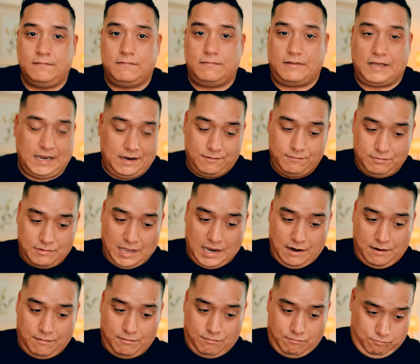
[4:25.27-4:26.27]
They
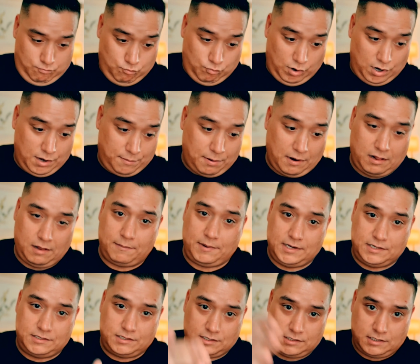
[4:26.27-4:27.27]
they want to probably
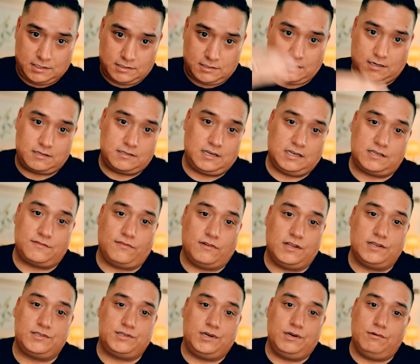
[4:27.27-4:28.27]
be just as successful
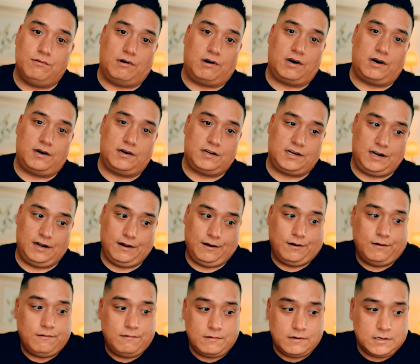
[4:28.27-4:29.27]
as you are, you
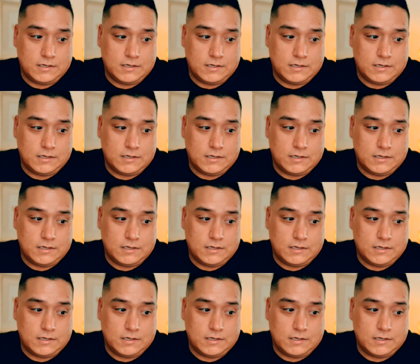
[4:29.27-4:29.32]
know.